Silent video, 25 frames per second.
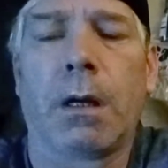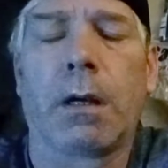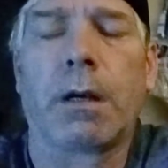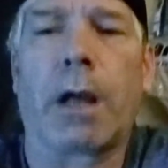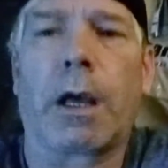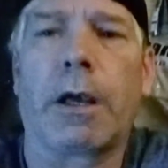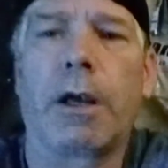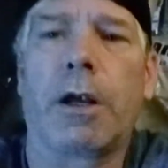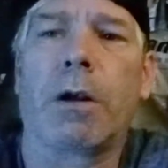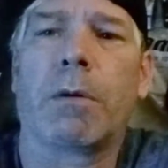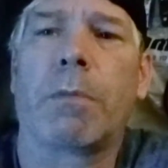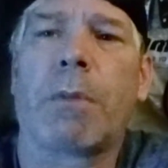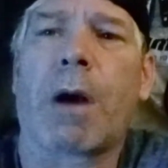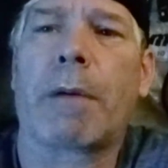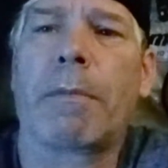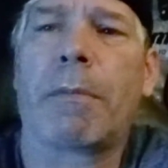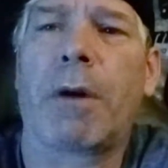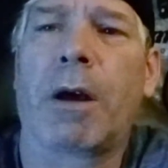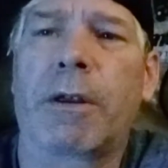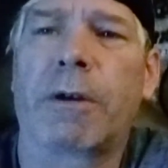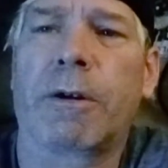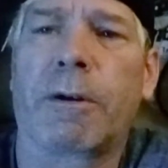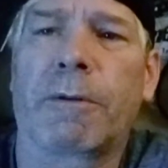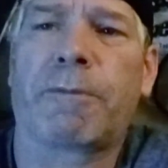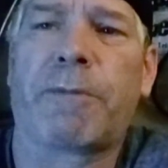Now, you know, my
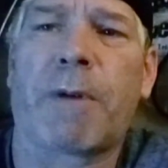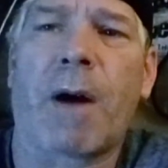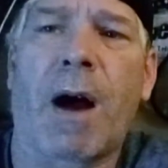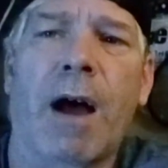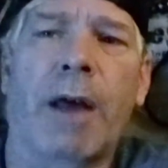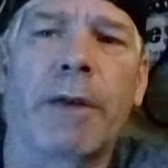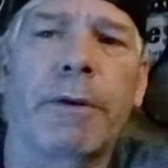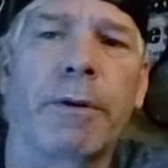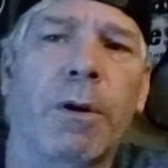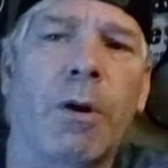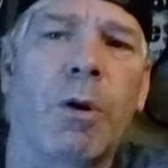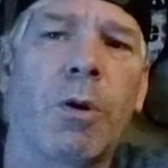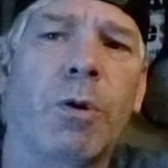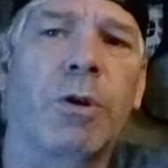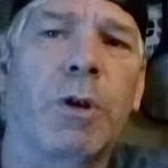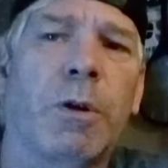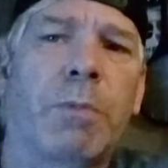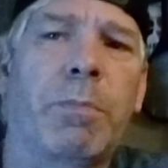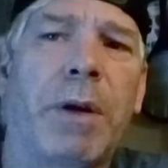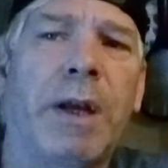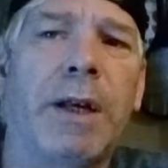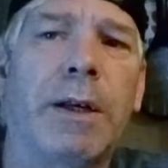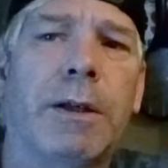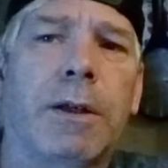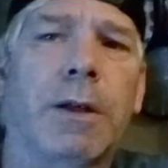mother and father owned
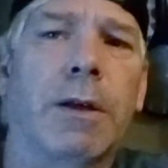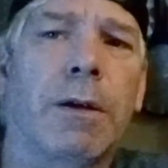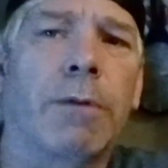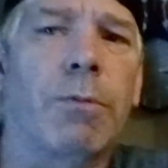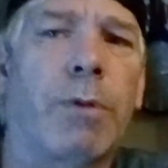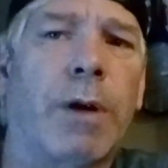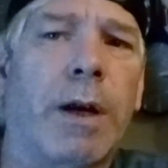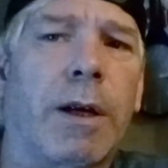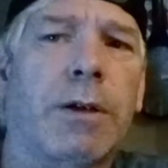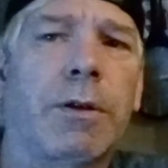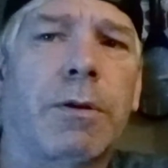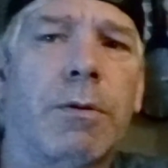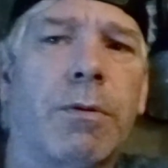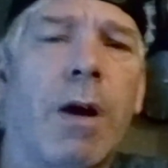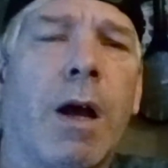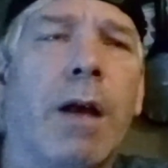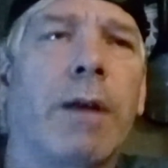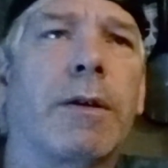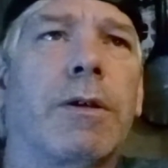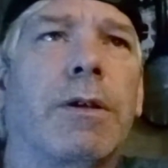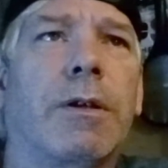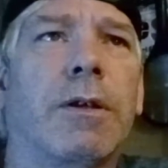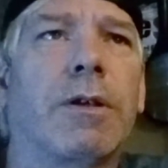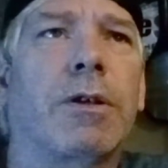pizza restaurants,